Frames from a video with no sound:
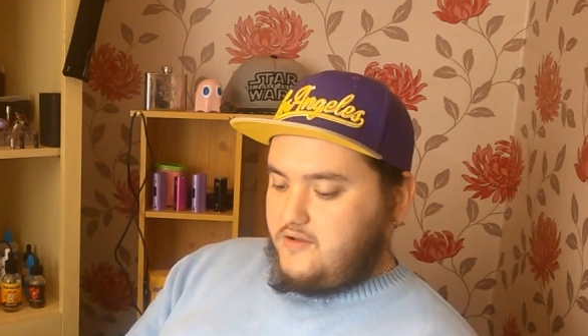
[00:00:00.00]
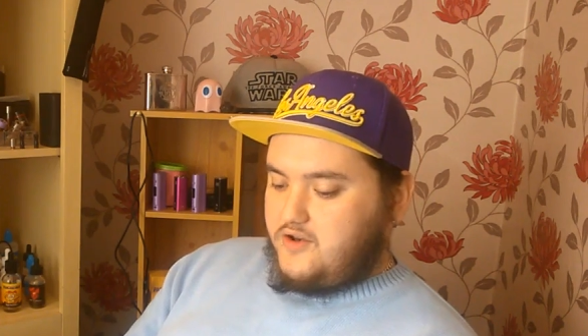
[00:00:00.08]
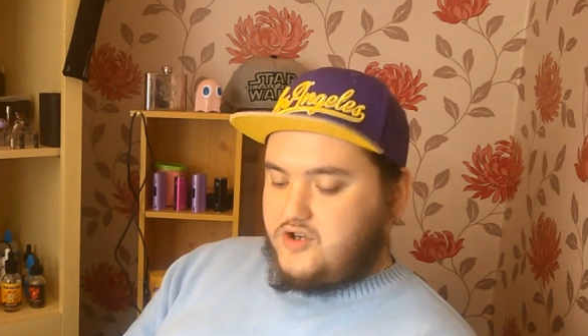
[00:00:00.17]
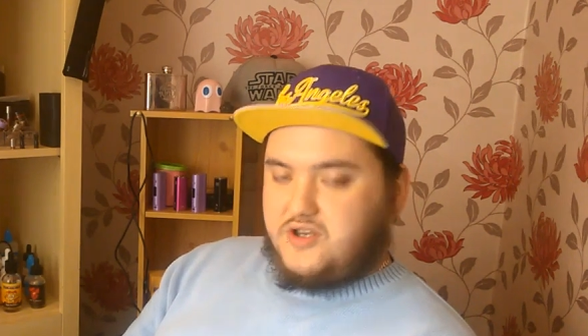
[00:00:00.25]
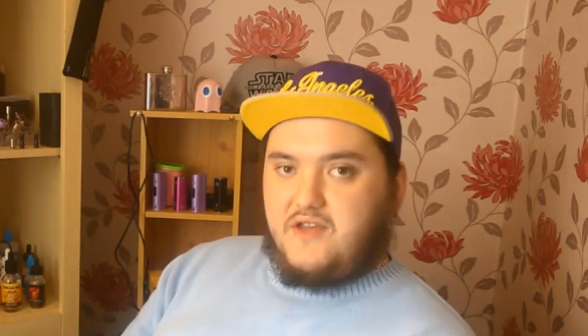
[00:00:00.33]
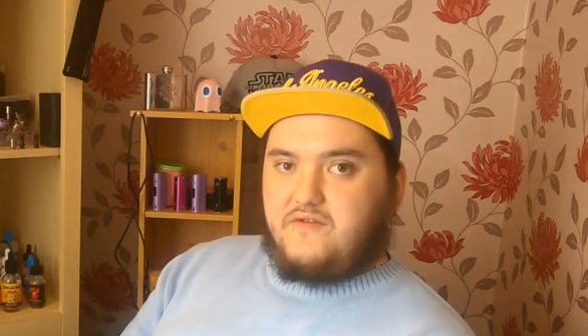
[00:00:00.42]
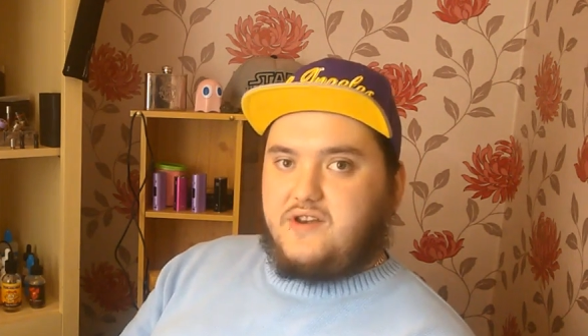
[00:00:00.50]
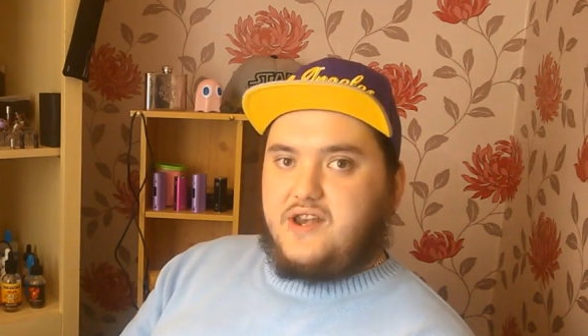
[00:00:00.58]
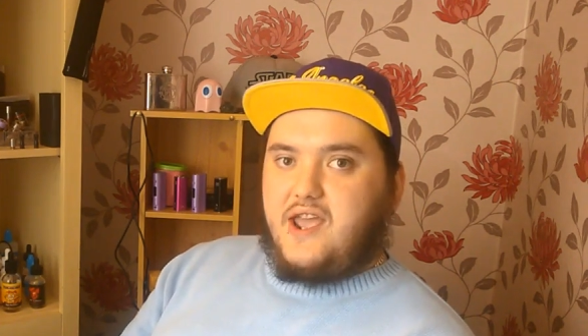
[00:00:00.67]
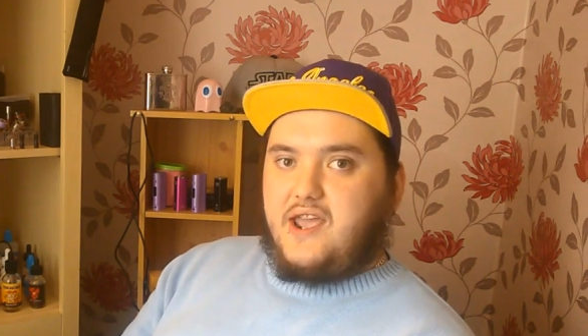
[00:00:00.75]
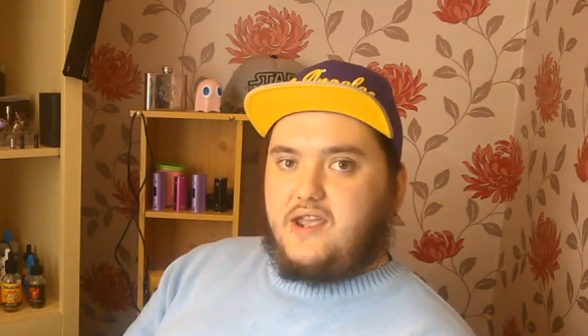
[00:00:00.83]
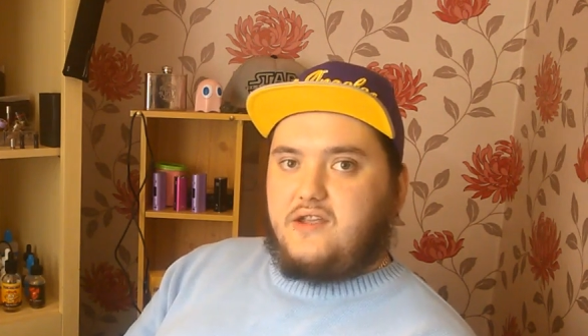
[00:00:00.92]
just
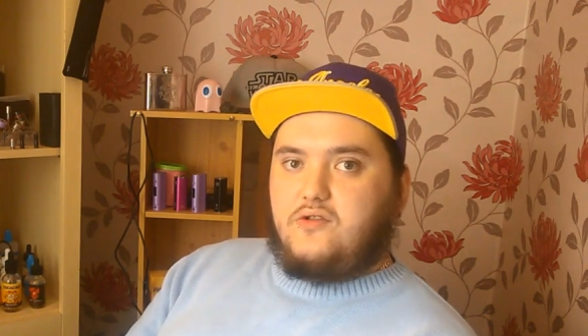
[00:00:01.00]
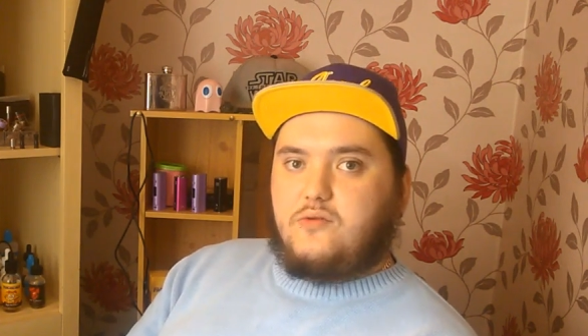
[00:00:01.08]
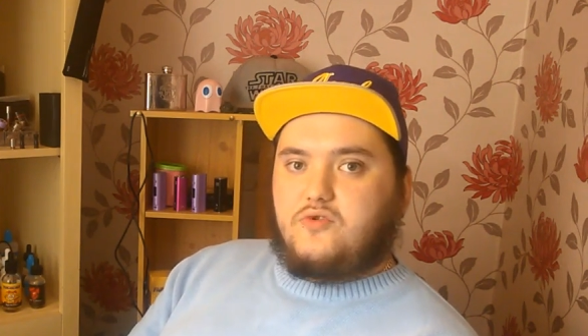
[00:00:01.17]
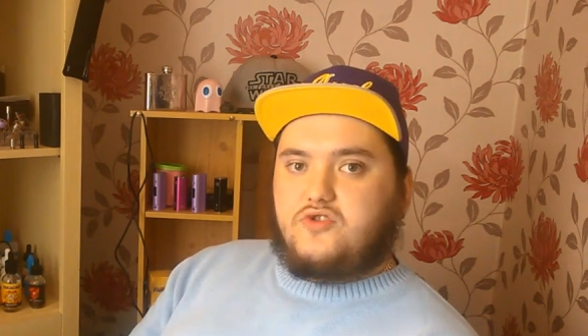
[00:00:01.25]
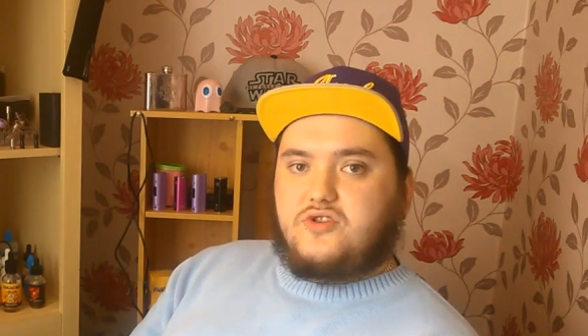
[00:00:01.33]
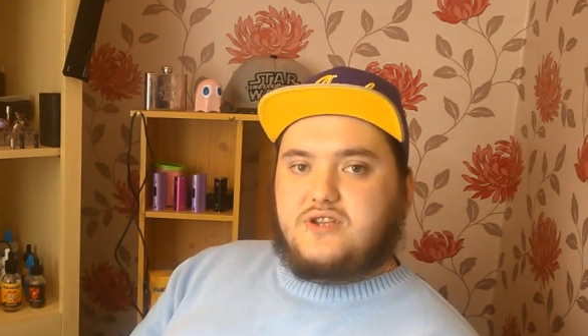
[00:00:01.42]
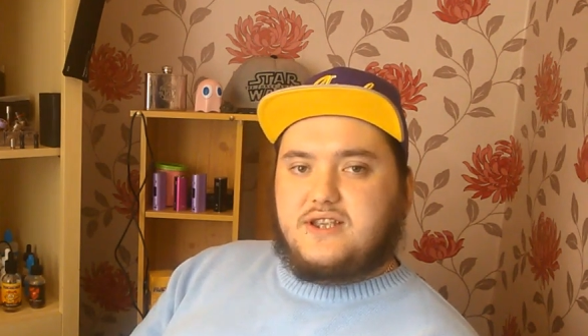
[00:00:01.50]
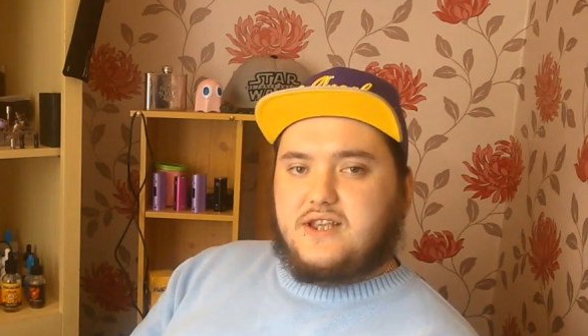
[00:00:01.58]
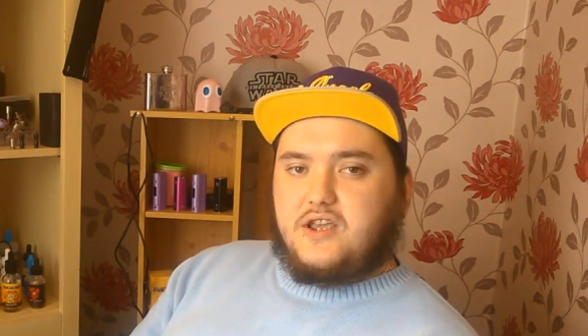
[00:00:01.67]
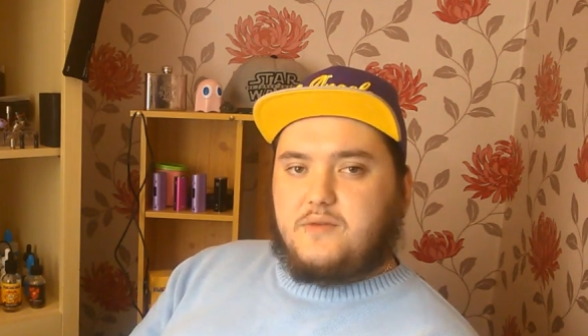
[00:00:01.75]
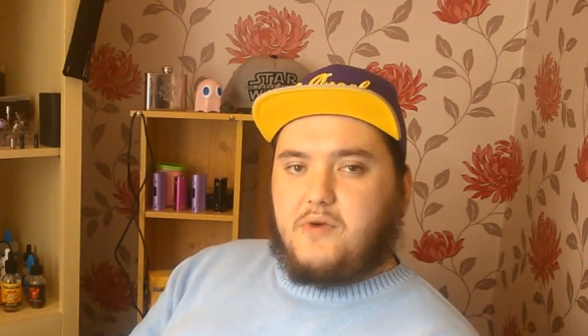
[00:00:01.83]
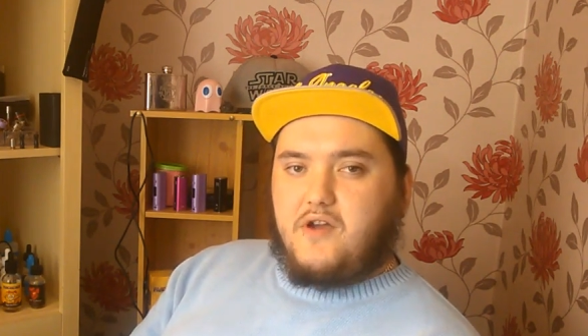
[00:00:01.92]
everyday normal juices that
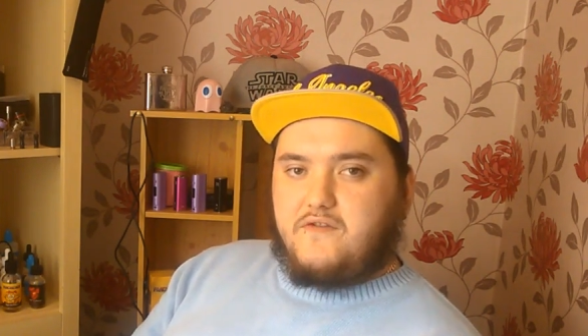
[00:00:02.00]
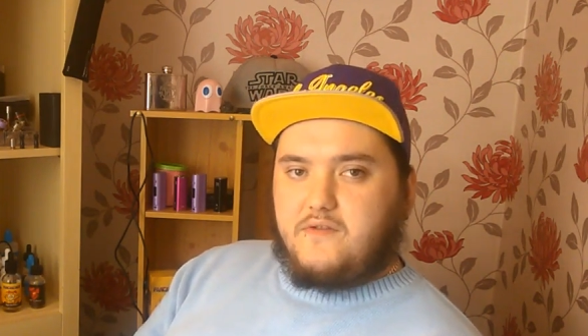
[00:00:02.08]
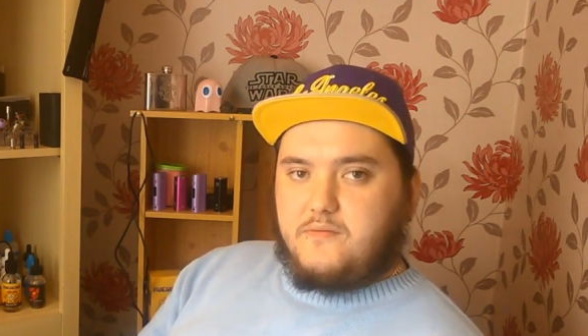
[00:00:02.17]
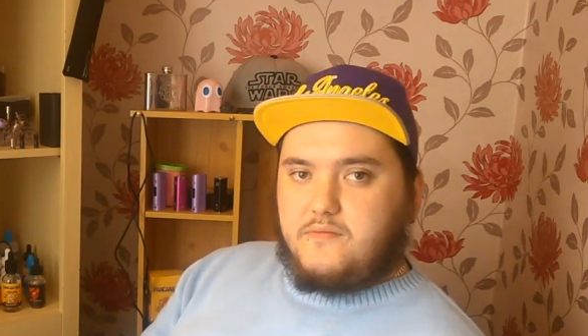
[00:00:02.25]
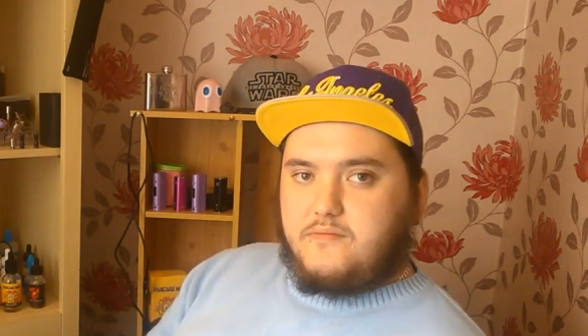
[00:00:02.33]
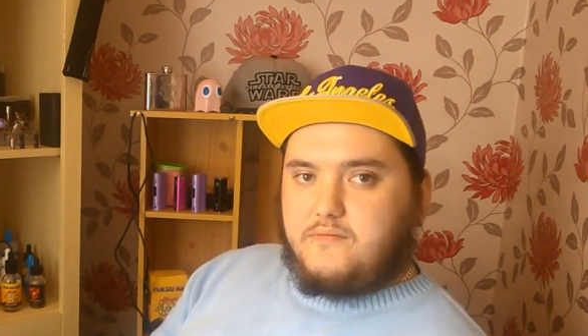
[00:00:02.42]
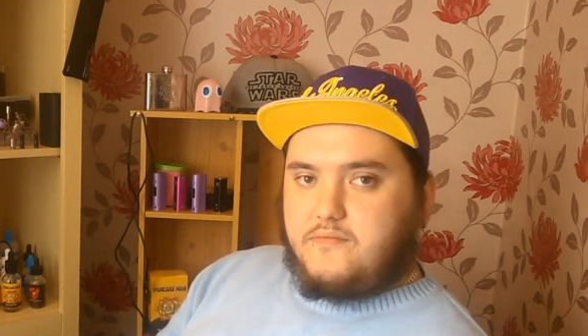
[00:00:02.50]
you can buy from